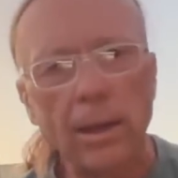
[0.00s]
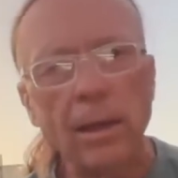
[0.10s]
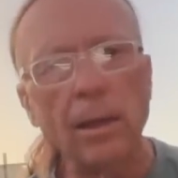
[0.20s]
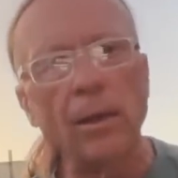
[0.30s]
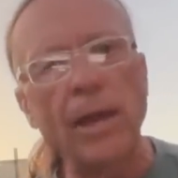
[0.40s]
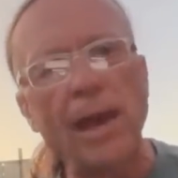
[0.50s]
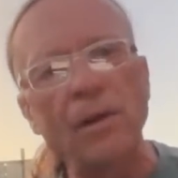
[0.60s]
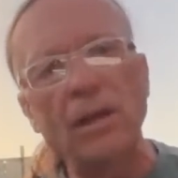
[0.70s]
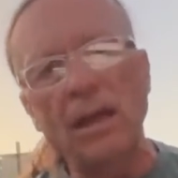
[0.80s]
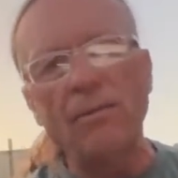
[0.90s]
They have a
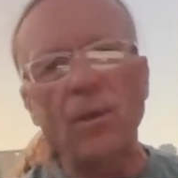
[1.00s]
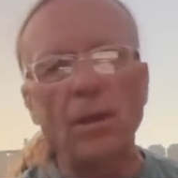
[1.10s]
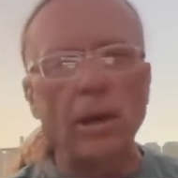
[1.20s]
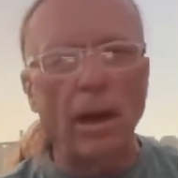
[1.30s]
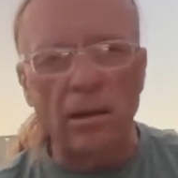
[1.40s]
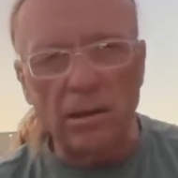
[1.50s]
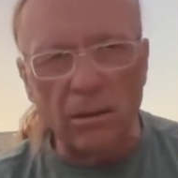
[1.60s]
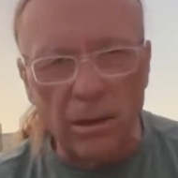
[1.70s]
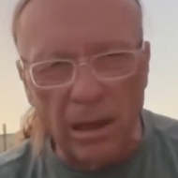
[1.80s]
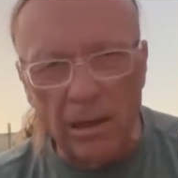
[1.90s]
DMV there. It's a little
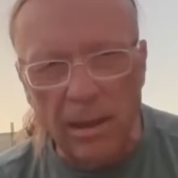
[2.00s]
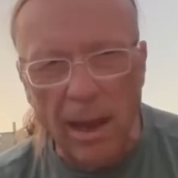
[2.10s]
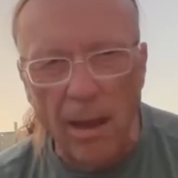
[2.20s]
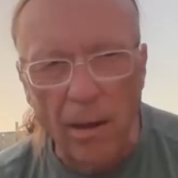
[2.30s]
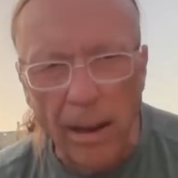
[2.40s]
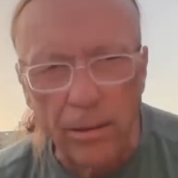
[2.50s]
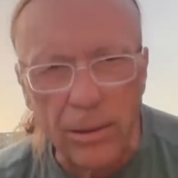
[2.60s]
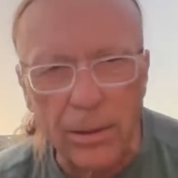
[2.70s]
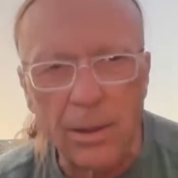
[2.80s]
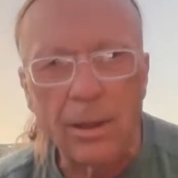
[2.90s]
teeny town, Anderson.